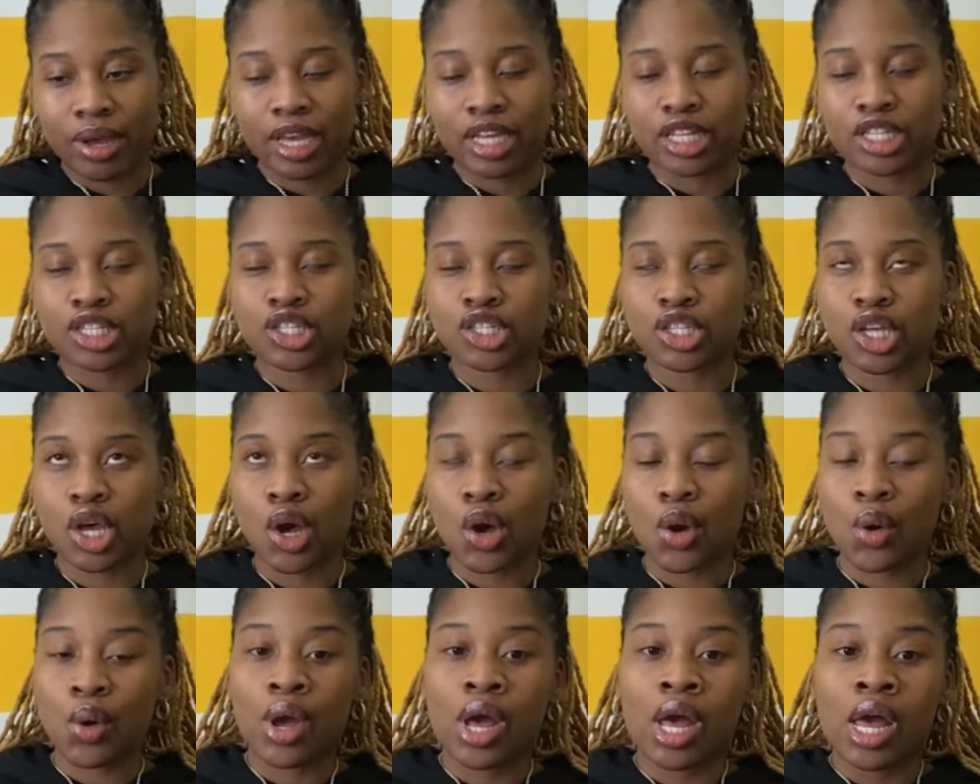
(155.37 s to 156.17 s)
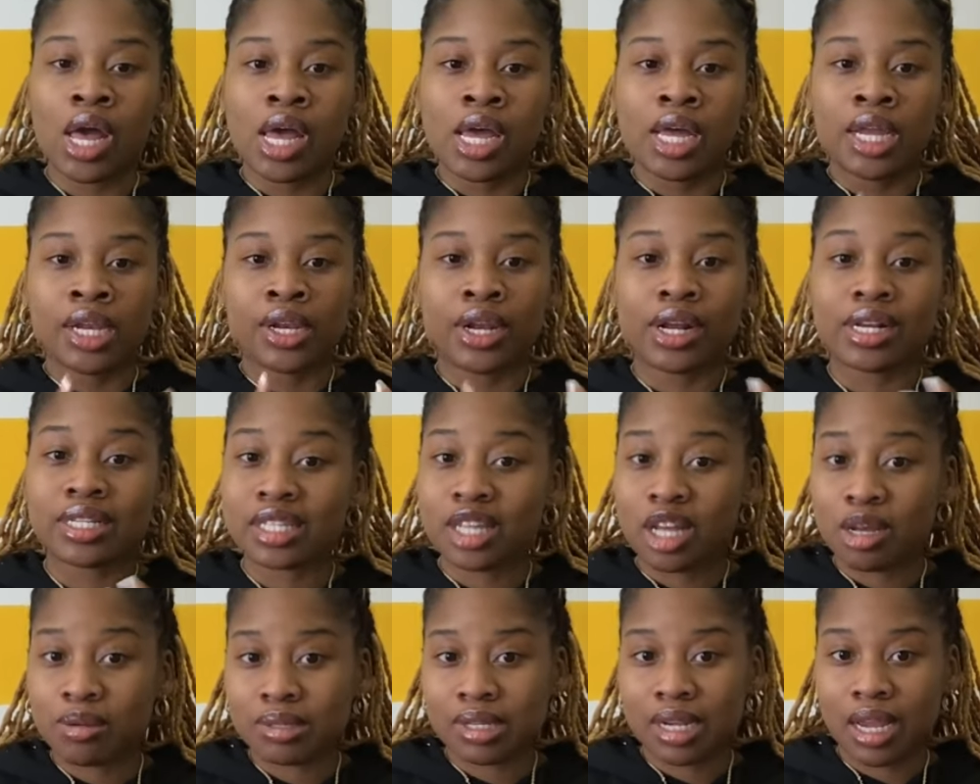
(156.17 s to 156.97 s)
Okay. So
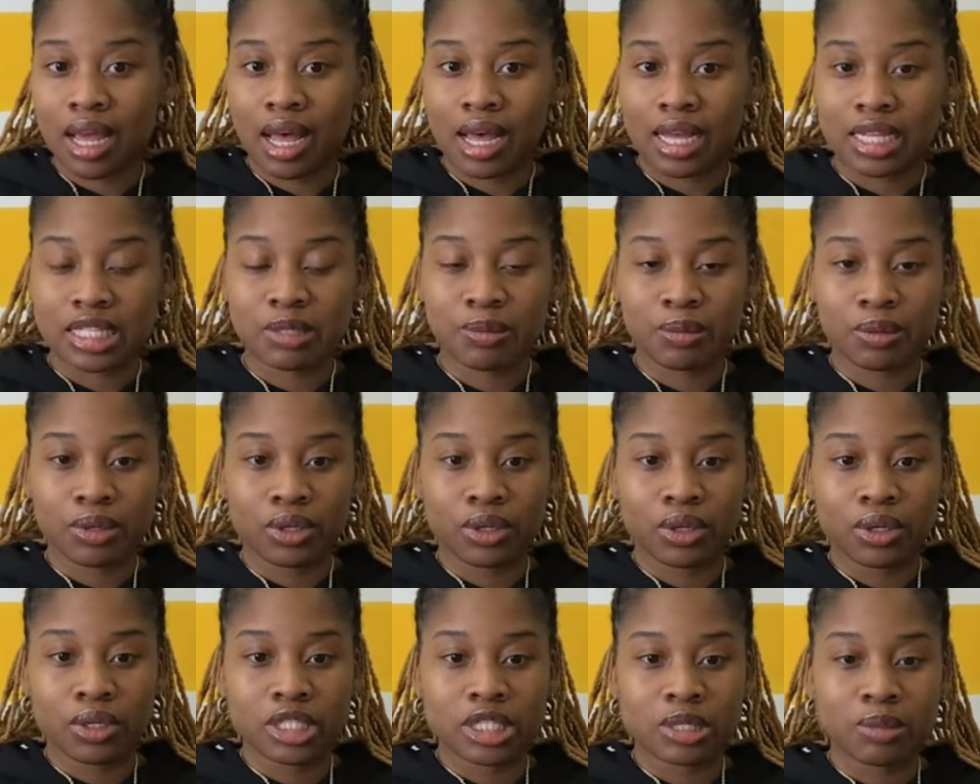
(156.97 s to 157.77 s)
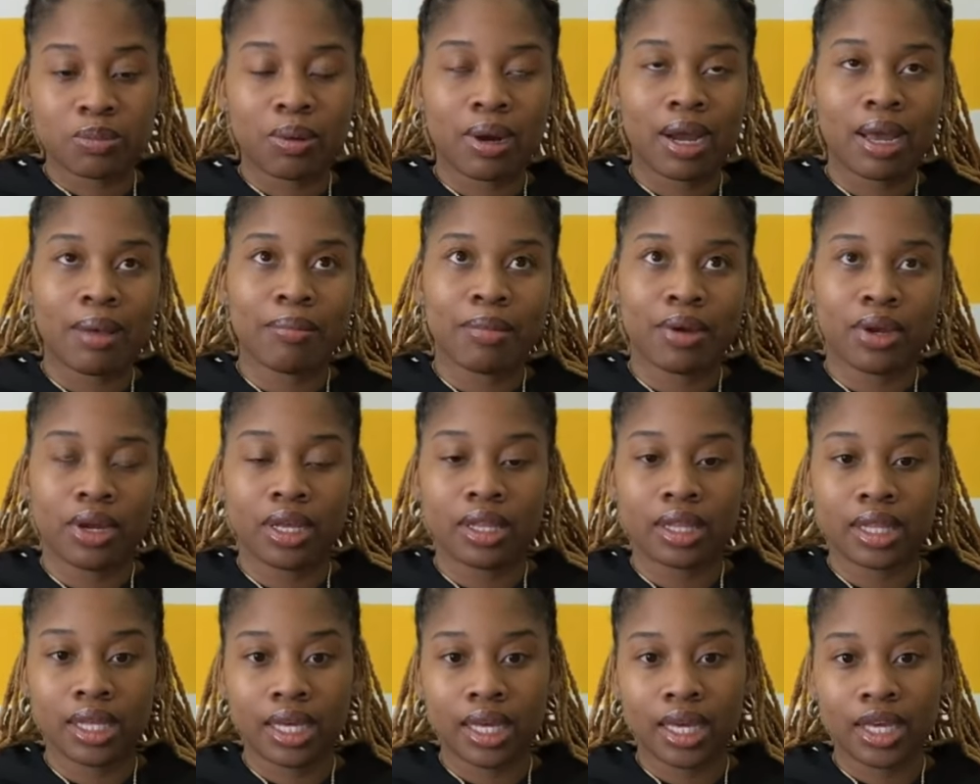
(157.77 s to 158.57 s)
nursing homes and hospitals,
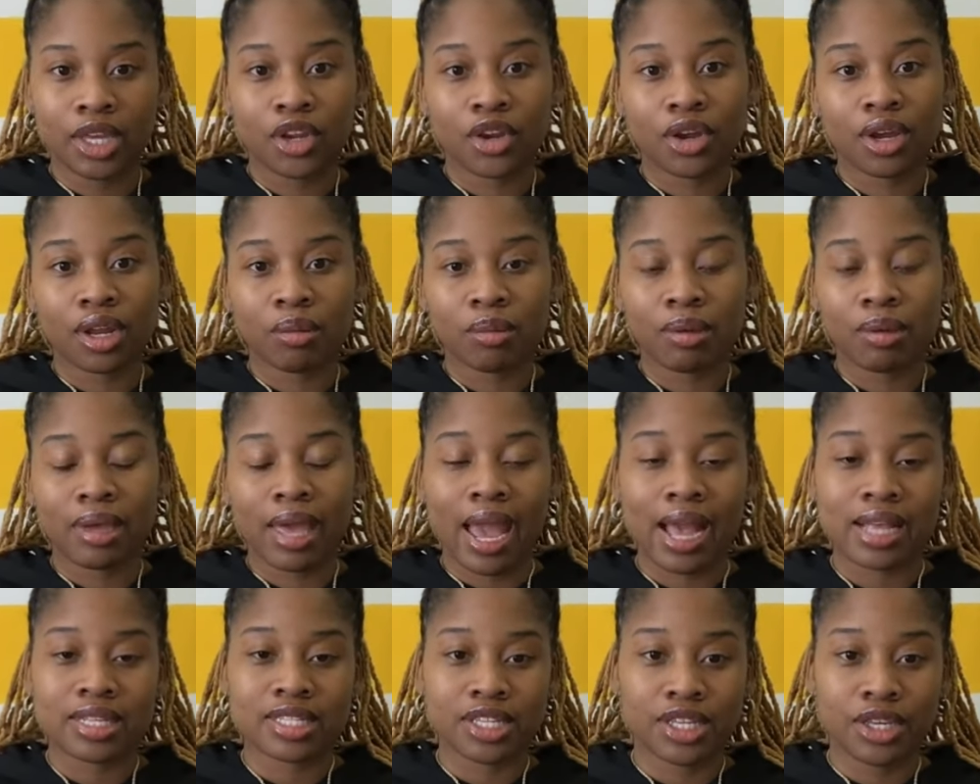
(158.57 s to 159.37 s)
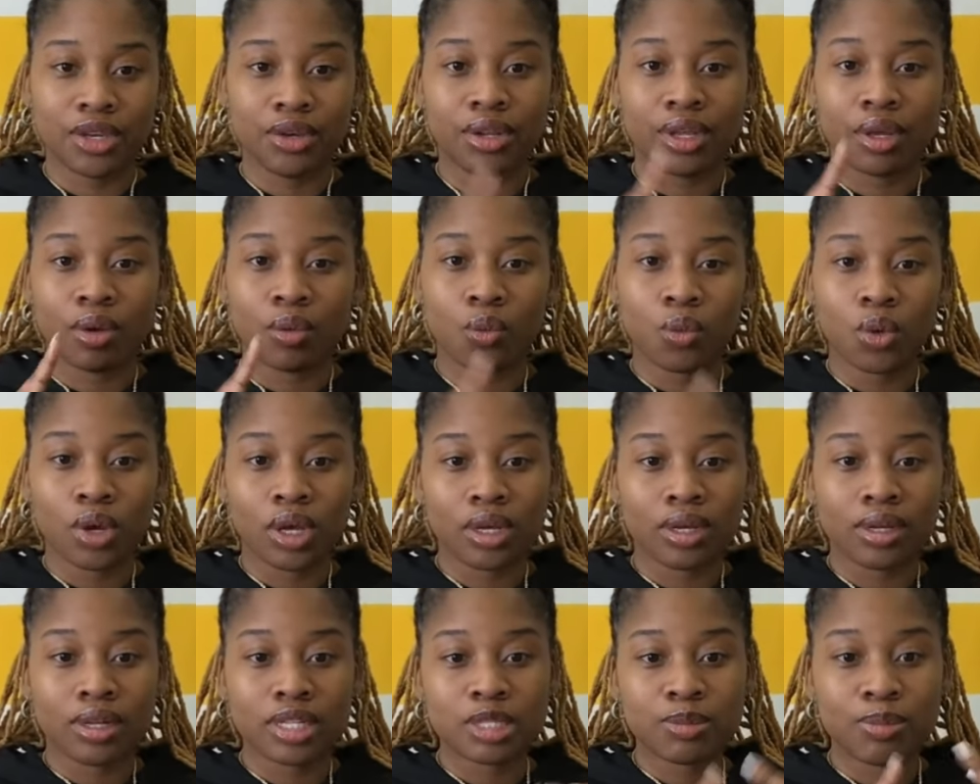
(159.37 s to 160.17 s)
primarily you're going to be executing
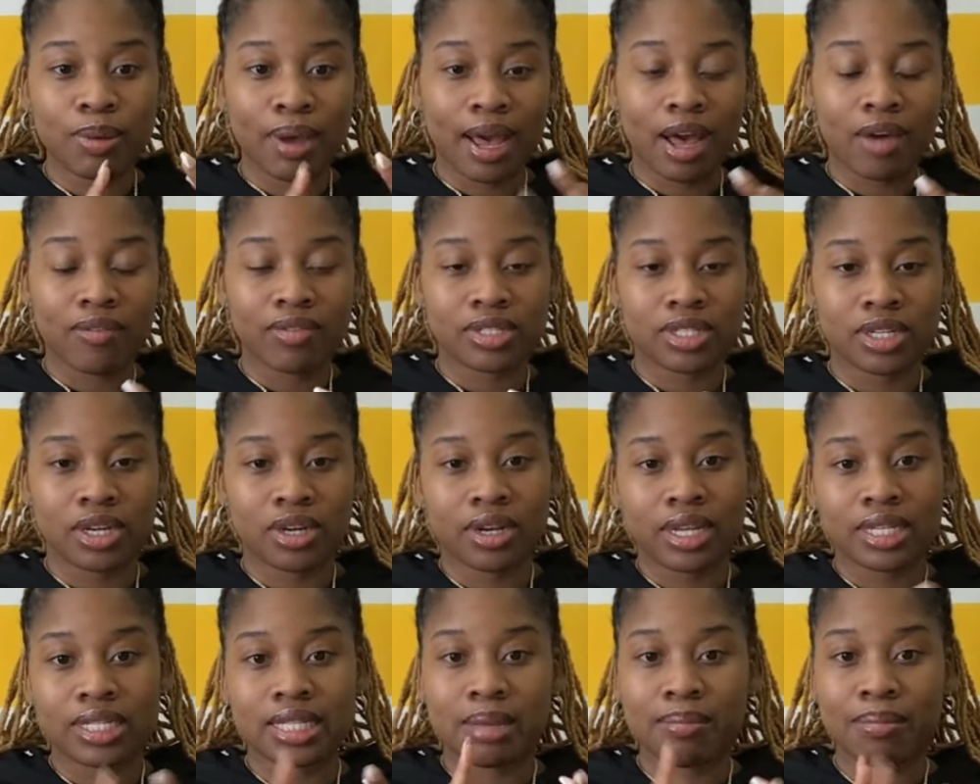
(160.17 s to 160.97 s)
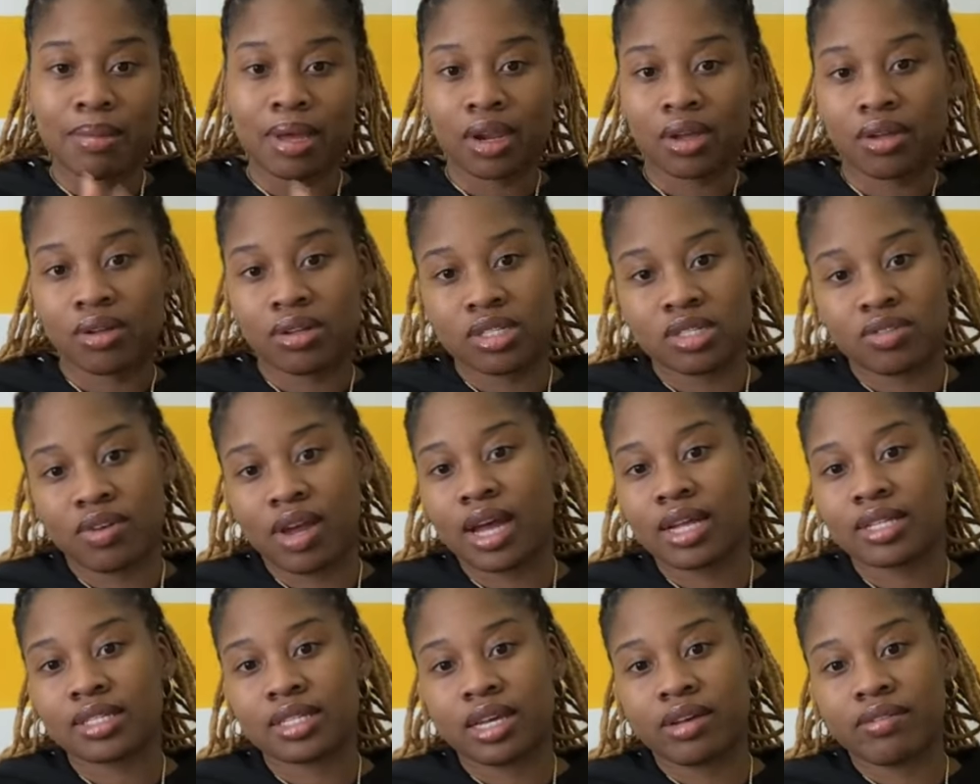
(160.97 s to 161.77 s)
wills, power of attorneys, and medical
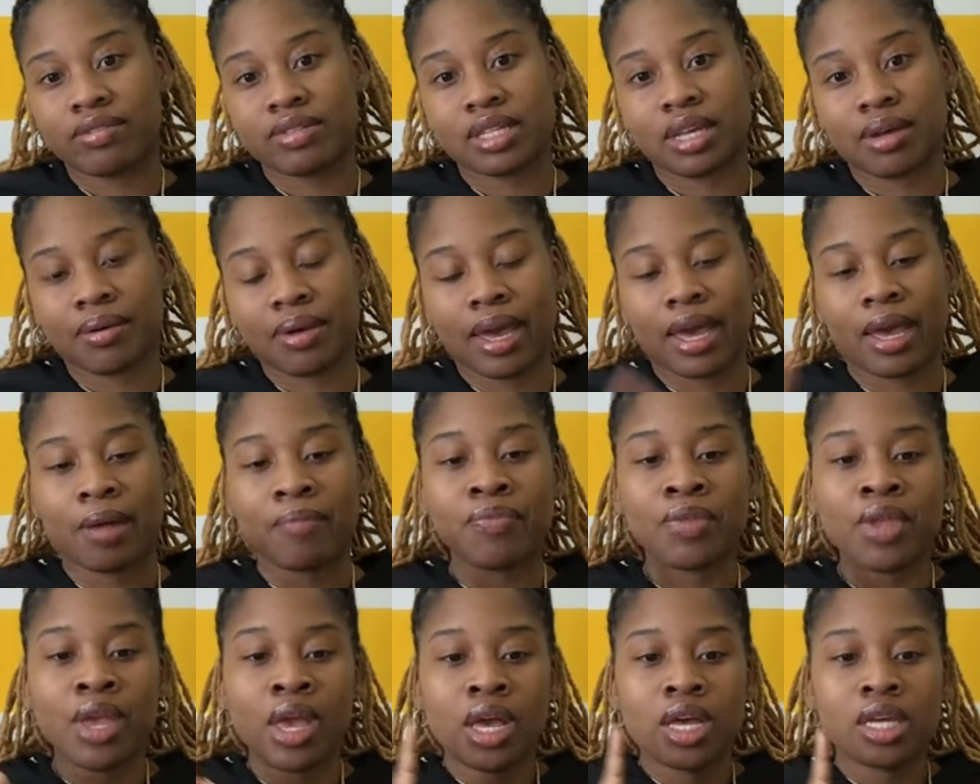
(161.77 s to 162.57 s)
directives. Okay.